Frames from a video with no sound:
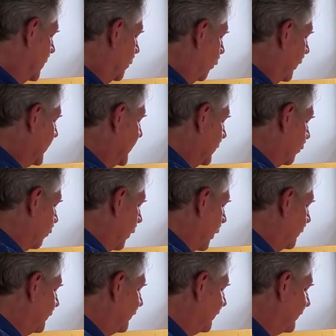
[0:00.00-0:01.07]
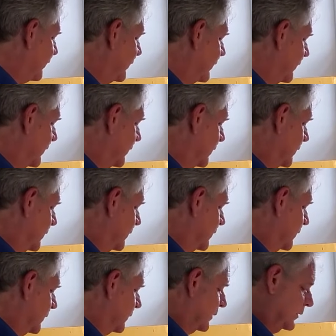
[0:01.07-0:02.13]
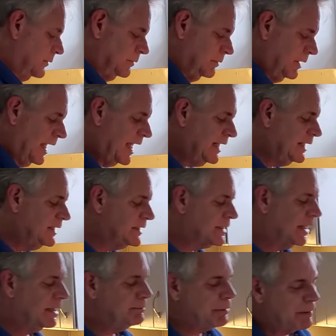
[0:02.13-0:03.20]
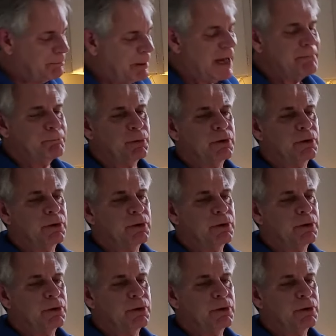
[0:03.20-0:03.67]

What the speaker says: when you roast any type of pepper